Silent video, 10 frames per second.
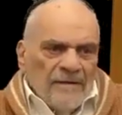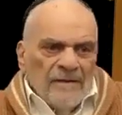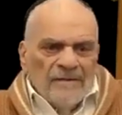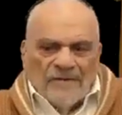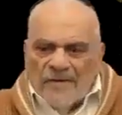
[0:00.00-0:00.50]

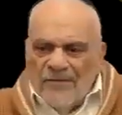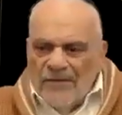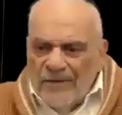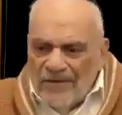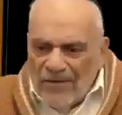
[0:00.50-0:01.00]
So
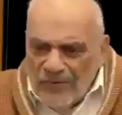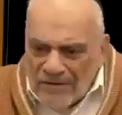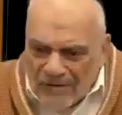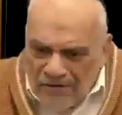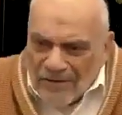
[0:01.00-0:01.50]
we're
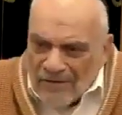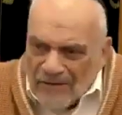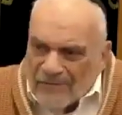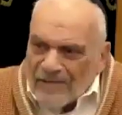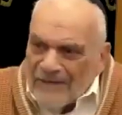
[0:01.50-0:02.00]
always looking
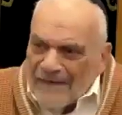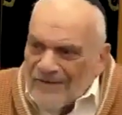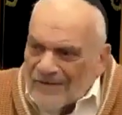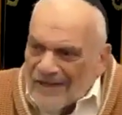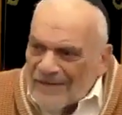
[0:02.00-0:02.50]
for an
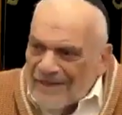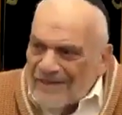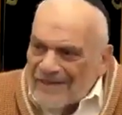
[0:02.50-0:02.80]
insight into